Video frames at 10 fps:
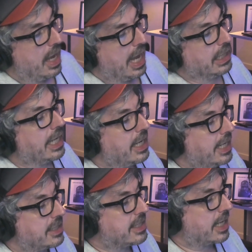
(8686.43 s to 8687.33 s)
LA Knight
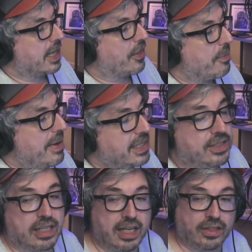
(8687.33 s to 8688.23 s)
is taking on The Miz. Do
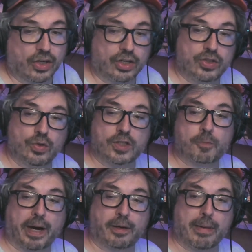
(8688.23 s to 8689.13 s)
you think they're going to do the
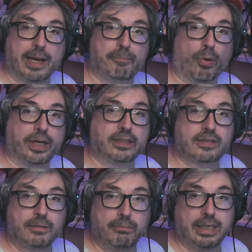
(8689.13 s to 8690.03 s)
Spider-Man
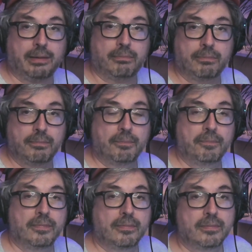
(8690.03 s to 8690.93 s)
point meme?
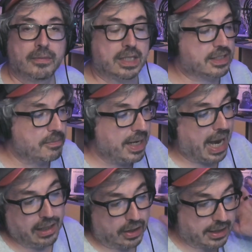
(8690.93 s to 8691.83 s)
Because to me, I
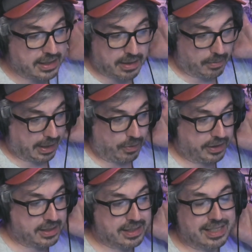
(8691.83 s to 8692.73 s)
look at this and I'm like, well,
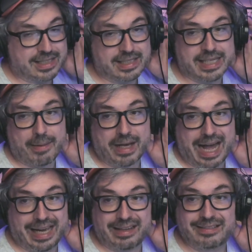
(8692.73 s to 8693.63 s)
this is the same
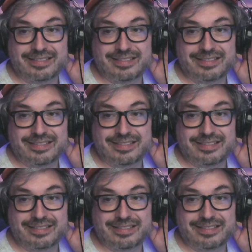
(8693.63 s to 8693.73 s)
guy.